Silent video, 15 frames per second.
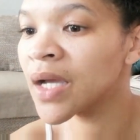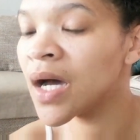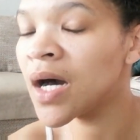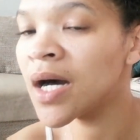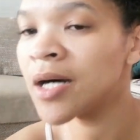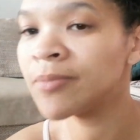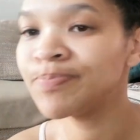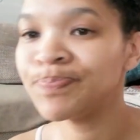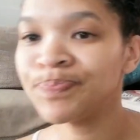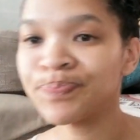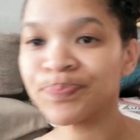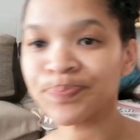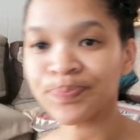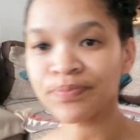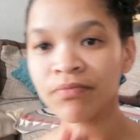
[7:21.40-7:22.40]

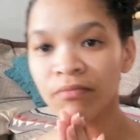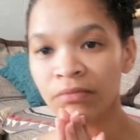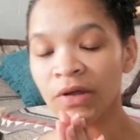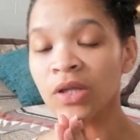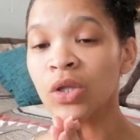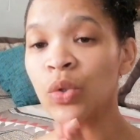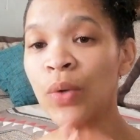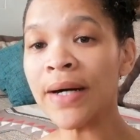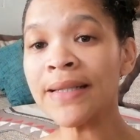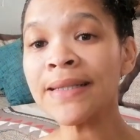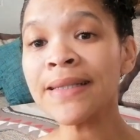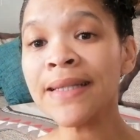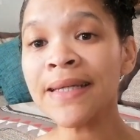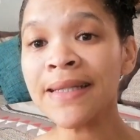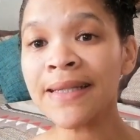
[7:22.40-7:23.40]
The
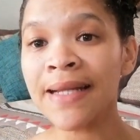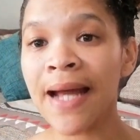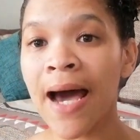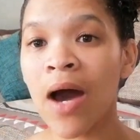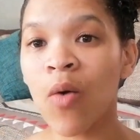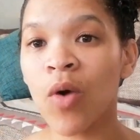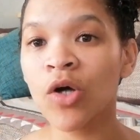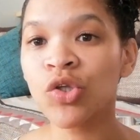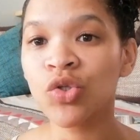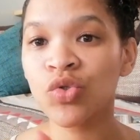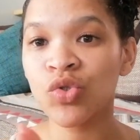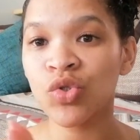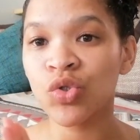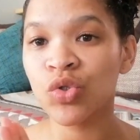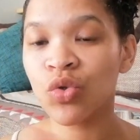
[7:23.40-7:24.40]
one thing that I want
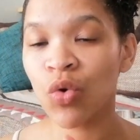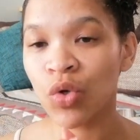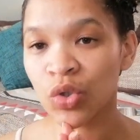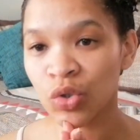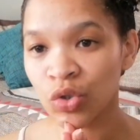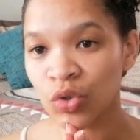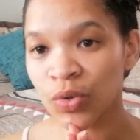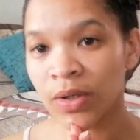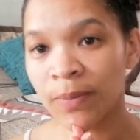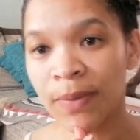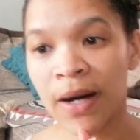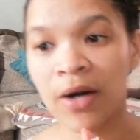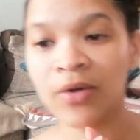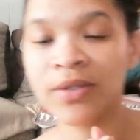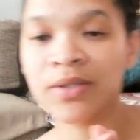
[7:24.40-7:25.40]
to talk to you
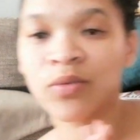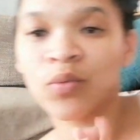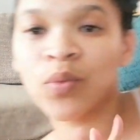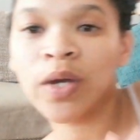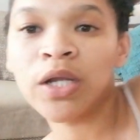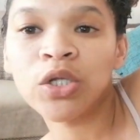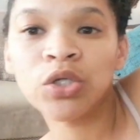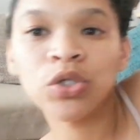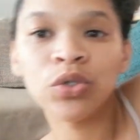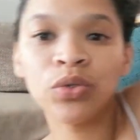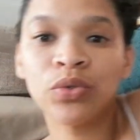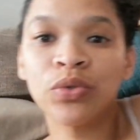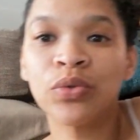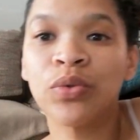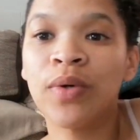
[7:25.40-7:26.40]
about when
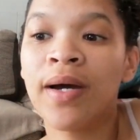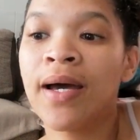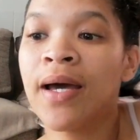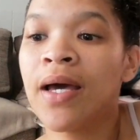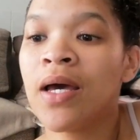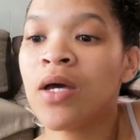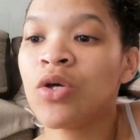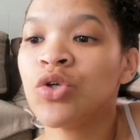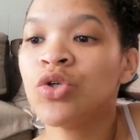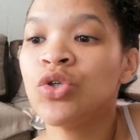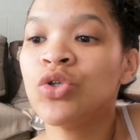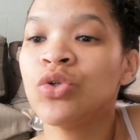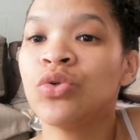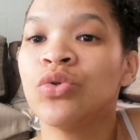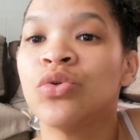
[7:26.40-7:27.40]
you
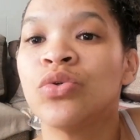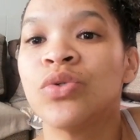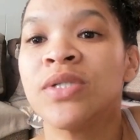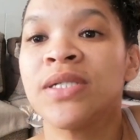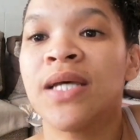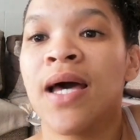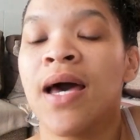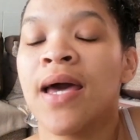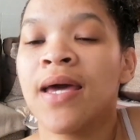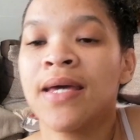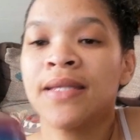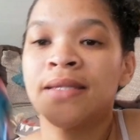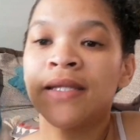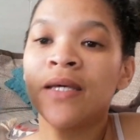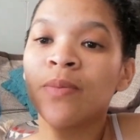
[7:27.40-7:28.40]
use
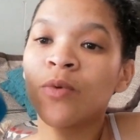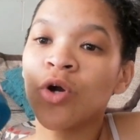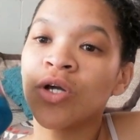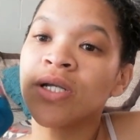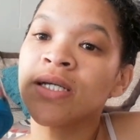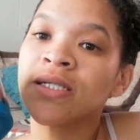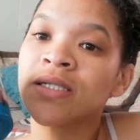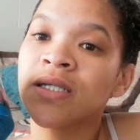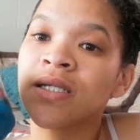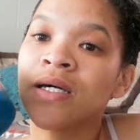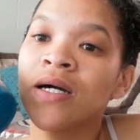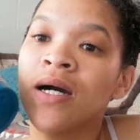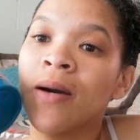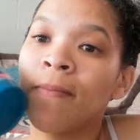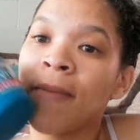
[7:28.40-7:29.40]
a deep
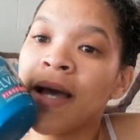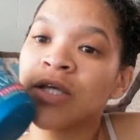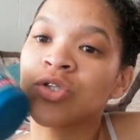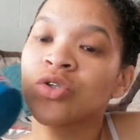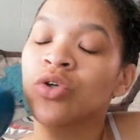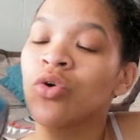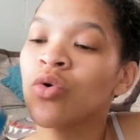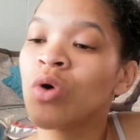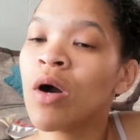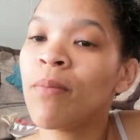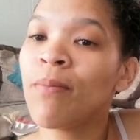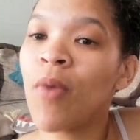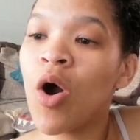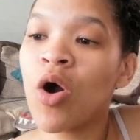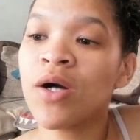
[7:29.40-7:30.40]
conditioner, a mask or a
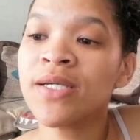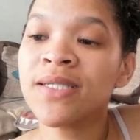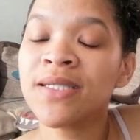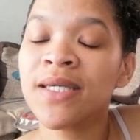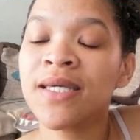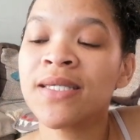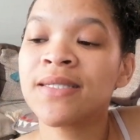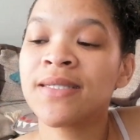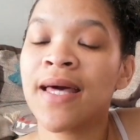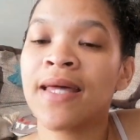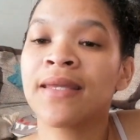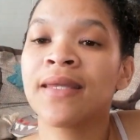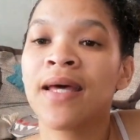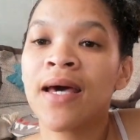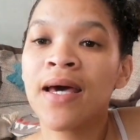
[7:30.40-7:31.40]
mask, is
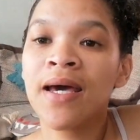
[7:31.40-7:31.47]
that